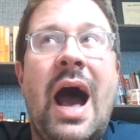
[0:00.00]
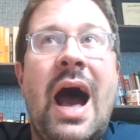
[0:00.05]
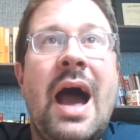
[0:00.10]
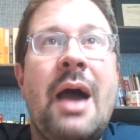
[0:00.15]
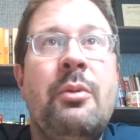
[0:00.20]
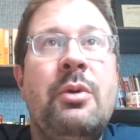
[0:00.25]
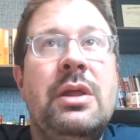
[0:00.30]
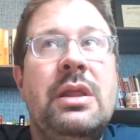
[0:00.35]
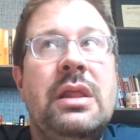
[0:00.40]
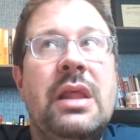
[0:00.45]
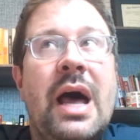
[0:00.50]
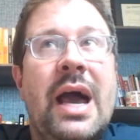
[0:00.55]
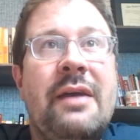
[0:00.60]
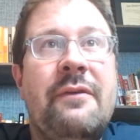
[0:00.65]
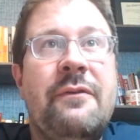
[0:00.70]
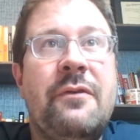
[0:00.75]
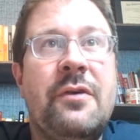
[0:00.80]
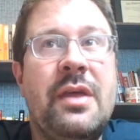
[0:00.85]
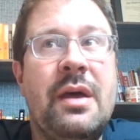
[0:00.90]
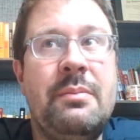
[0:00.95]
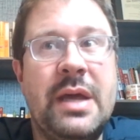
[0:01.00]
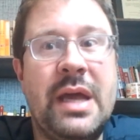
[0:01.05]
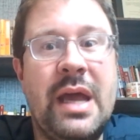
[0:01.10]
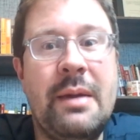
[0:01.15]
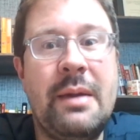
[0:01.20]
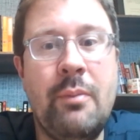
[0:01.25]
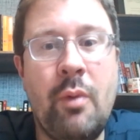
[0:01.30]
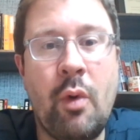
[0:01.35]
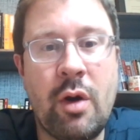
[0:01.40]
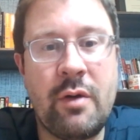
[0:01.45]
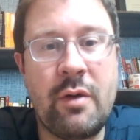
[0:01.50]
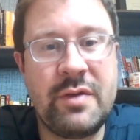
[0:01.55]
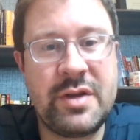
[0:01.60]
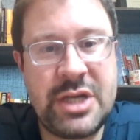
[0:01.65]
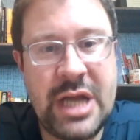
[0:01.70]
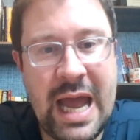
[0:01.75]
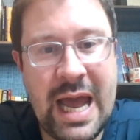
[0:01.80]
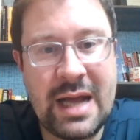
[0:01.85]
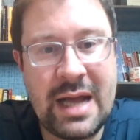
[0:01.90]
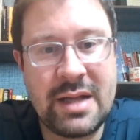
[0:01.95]
I would like for them to get more of a
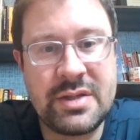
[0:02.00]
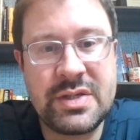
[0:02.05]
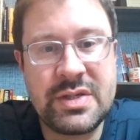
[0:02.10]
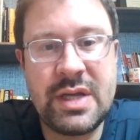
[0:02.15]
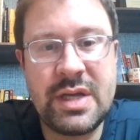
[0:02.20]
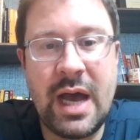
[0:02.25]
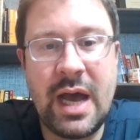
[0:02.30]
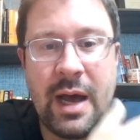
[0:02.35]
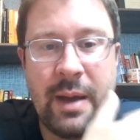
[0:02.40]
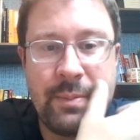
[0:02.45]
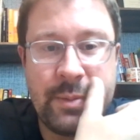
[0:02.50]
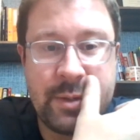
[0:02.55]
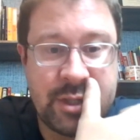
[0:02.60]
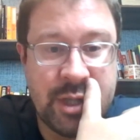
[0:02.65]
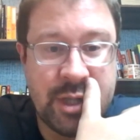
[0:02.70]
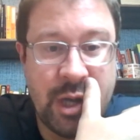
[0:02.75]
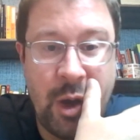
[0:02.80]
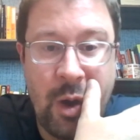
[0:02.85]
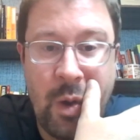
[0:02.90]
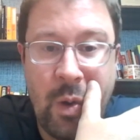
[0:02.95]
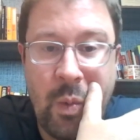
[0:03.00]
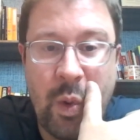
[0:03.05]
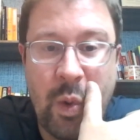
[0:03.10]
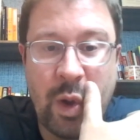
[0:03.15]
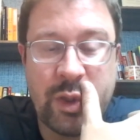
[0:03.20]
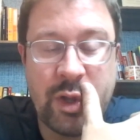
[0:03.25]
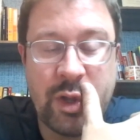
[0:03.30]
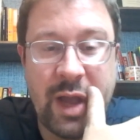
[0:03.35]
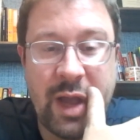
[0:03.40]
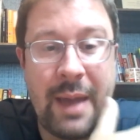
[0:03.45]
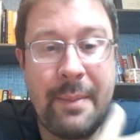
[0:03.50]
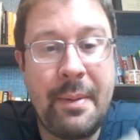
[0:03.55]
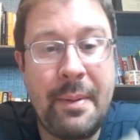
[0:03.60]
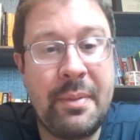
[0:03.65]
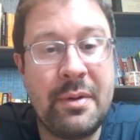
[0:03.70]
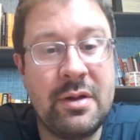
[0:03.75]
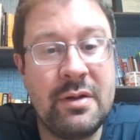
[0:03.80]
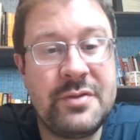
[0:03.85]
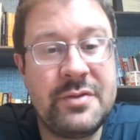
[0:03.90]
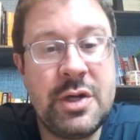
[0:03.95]
chance to show what they're
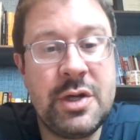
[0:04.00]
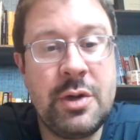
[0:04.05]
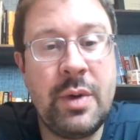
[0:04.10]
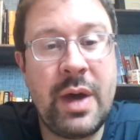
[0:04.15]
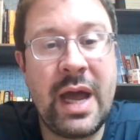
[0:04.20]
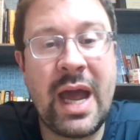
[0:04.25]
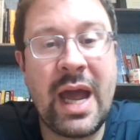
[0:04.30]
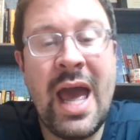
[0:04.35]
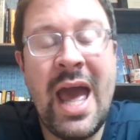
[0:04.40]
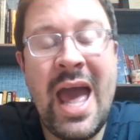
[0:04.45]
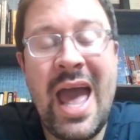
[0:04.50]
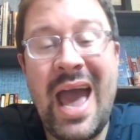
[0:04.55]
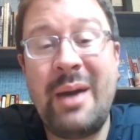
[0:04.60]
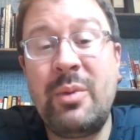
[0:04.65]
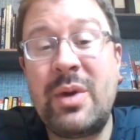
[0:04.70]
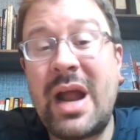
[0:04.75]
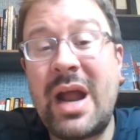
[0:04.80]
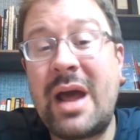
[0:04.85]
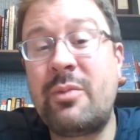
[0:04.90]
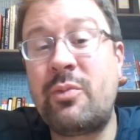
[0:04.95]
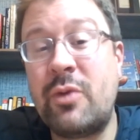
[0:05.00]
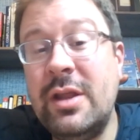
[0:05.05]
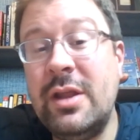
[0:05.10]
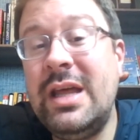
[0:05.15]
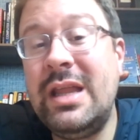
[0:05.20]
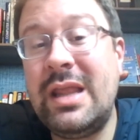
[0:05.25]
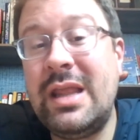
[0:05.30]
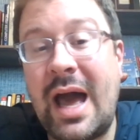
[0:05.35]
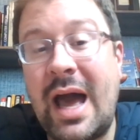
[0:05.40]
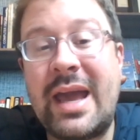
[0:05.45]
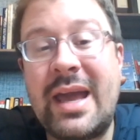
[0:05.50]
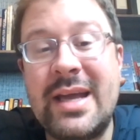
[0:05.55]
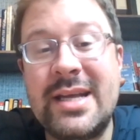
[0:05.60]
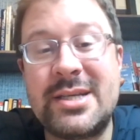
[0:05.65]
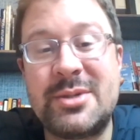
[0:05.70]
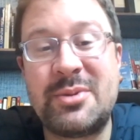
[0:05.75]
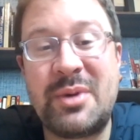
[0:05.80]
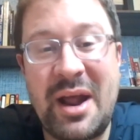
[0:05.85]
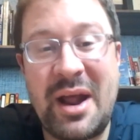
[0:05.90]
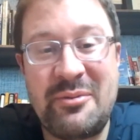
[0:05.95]
capable of doing. And what I'd really like
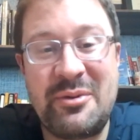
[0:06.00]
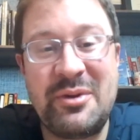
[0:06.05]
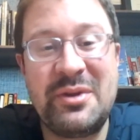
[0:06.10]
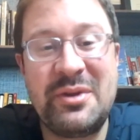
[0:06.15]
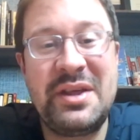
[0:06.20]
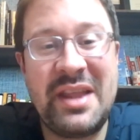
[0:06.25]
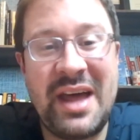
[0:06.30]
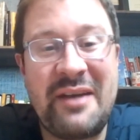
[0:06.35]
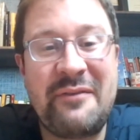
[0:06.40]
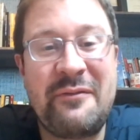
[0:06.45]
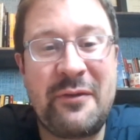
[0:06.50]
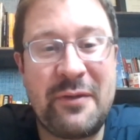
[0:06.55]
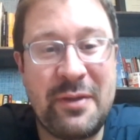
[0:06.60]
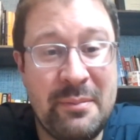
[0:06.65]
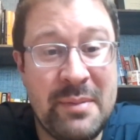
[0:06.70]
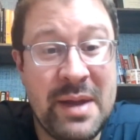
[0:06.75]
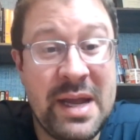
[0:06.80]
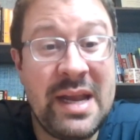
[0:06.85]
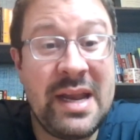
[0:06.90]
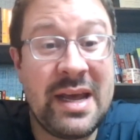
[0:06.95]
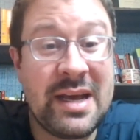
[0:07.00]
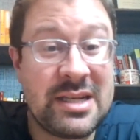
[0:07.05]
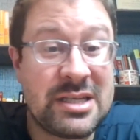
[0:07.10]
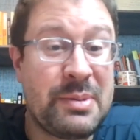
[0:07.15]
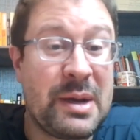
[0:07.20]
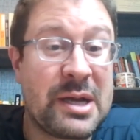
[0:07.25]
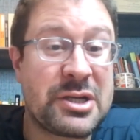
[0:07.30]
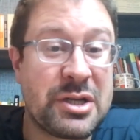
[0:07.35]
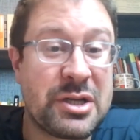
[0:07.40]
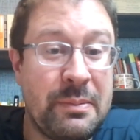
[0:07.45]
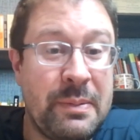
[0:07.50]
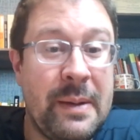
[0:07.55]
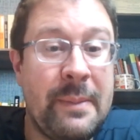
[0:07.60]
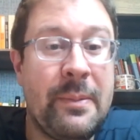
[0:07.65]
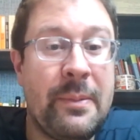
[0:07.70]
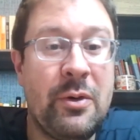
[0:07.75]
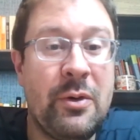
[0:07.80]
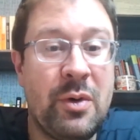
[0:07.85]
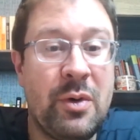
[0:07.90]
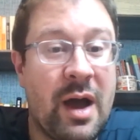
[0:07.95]
for the media, especially
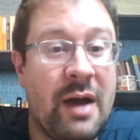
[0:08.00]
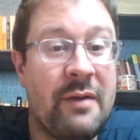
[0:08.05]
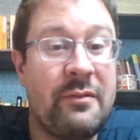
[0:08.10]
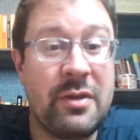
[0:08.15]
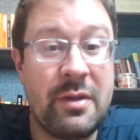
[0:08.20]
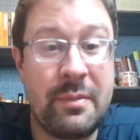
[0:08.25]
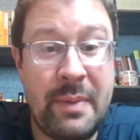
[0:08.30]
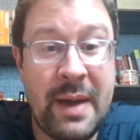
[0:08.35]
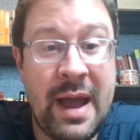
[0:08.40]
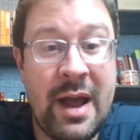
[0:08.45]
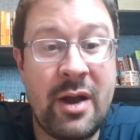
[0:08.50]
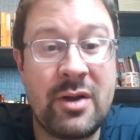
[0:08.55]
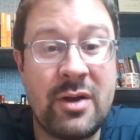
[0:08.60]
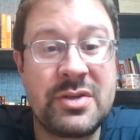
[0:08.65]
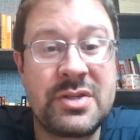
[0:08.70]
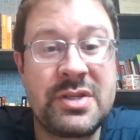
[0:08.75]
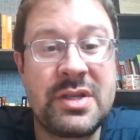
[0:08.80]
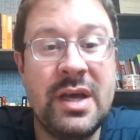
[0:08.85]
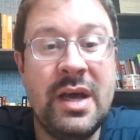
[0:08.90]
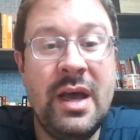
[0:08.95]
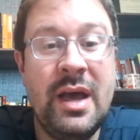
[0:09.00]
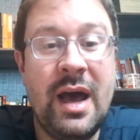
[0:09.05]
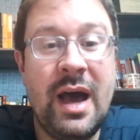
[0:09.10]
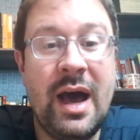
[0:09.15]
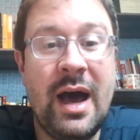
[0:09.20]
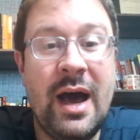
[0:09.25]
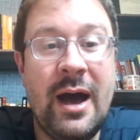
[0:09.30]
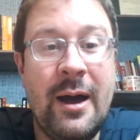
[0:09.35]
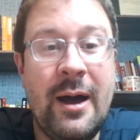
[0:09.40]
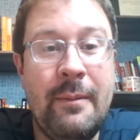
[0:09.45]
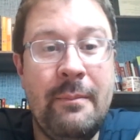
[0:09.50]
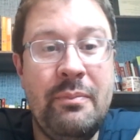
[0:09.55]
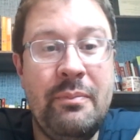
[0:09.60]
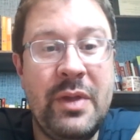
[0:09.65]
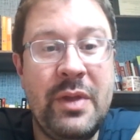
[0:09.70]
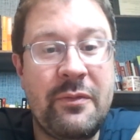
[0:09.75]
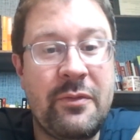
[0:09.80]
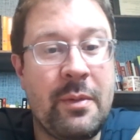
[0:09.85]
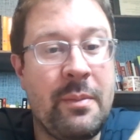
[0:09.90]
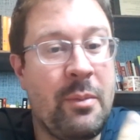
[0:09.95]
people who cover the Bears,
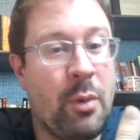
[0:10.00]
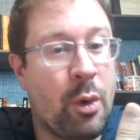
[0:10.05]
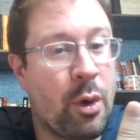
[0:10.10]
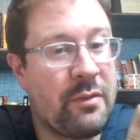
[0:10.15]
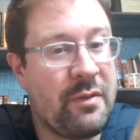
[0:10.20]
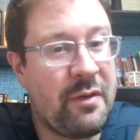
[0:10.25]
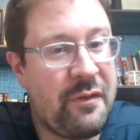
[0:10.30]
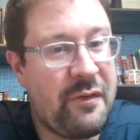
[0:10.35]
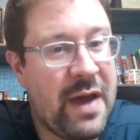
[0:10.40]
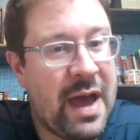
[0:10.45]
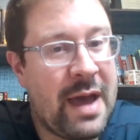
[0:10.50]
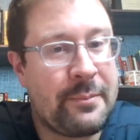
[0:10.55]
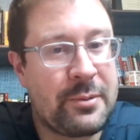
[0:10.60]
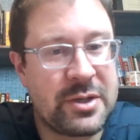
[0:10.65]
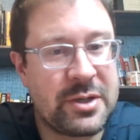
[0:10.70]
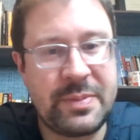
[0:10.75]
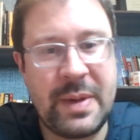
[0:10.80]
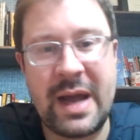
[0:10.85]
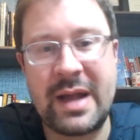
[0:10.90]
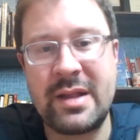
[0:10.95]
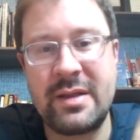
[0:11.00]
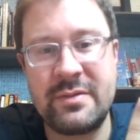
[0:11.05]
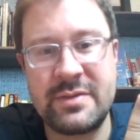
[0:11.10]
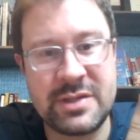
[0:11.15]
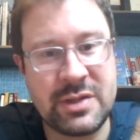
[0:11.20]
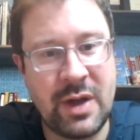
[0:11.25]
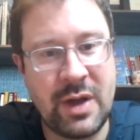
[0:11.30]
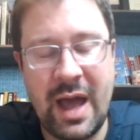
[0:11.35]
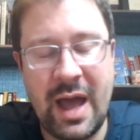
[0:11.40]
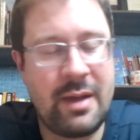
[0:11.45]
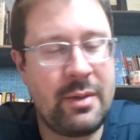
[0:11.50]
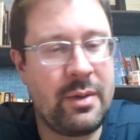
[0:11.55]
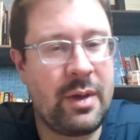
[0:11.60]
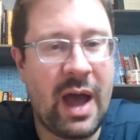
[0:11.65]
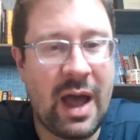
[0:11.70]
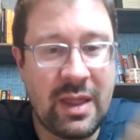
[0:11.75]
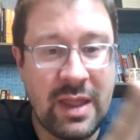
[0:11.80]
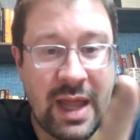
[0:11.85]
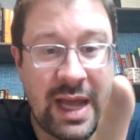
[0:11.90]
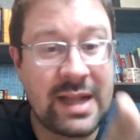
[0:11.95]
from more of a fan perspective. So
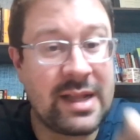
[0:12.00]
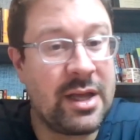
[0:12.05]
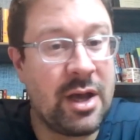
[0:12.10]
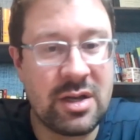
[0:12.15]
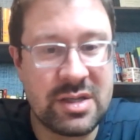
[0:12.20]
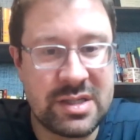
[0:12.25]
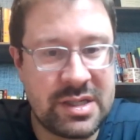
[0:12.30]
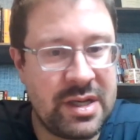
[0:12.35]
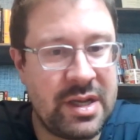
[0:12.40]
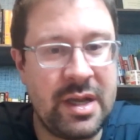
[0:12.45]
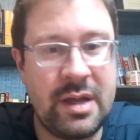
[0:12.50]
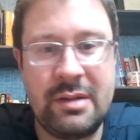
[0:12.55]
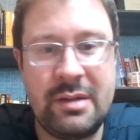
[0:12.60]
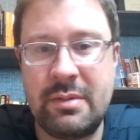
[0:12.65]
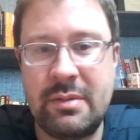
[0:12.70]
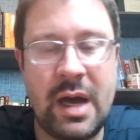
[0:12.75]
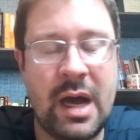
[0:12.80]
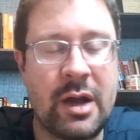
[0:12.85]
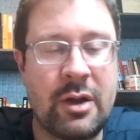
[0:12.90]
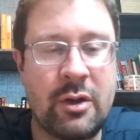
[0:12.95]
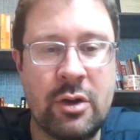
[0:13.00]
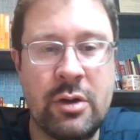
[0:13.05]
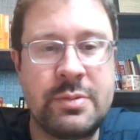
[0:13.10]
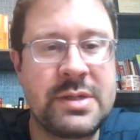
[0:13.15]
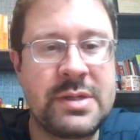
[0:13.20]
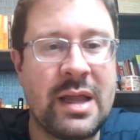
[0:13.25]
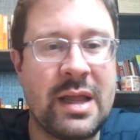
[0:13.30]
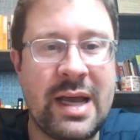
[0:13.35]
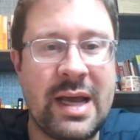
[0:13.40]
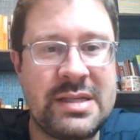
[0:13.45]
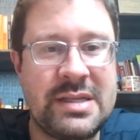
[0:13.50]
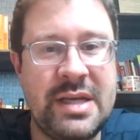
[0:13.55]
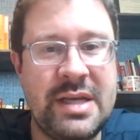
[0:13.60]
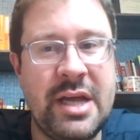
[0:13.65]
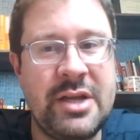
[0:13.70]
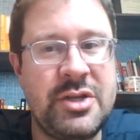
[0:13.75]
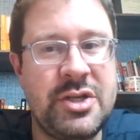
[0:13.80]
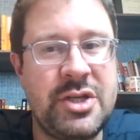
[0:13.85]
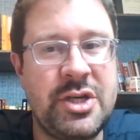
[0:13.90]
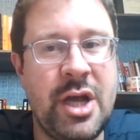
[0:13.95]
I like the All City groups. I like
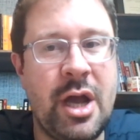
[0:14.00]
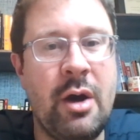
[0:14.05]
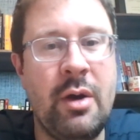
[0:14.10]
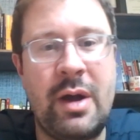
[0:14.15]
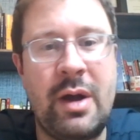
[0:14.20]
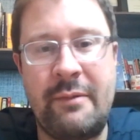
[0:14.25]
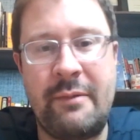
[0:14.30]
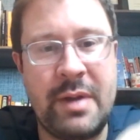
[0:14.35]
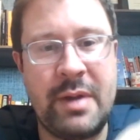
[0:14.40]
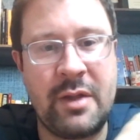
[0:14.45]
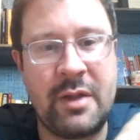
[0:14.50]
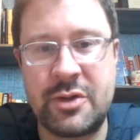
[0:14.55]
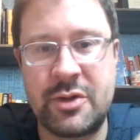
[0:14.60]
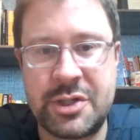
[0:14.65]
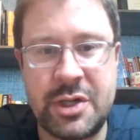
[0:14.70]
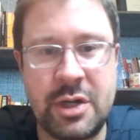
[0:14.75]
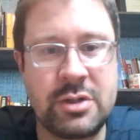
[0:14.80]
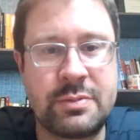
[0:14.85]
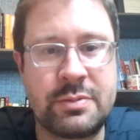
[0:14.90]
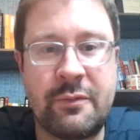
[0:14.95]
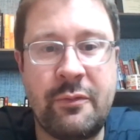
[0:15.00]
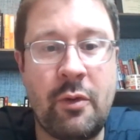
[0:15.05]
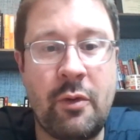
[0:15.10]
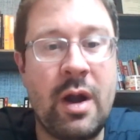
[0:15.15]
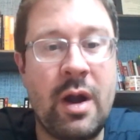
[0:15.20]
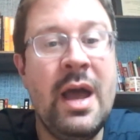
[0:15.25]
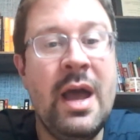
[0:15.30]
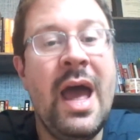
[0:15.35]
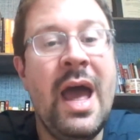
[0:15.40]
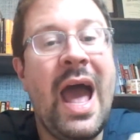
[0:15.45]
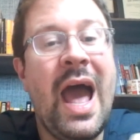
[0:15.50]
CHGO, and I've been on their shows before.